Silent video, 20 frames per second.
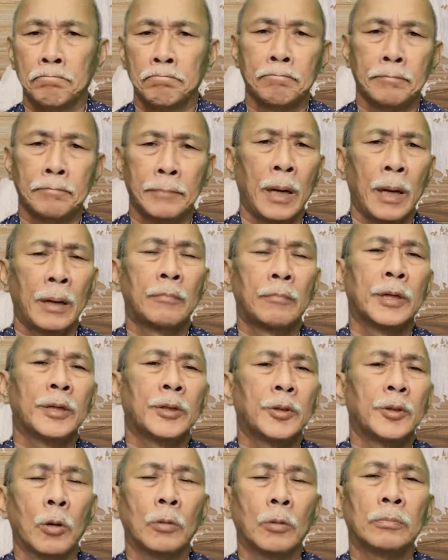end
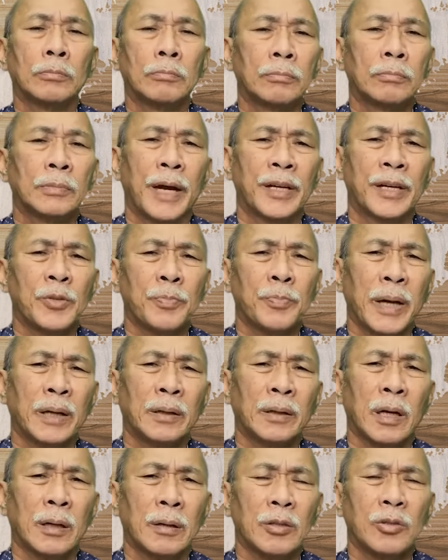result, the
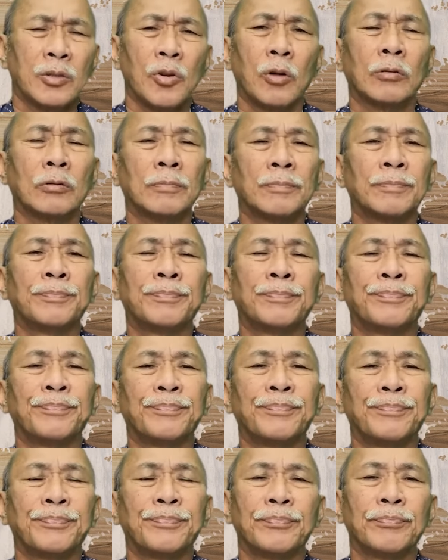expected result.
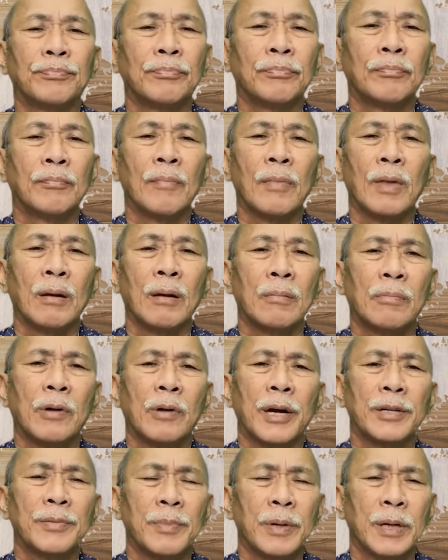
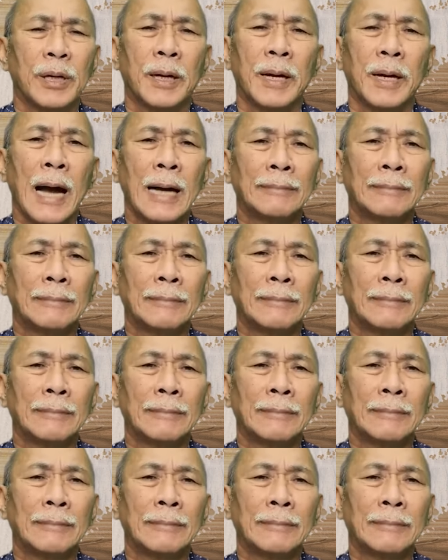Praise be to God.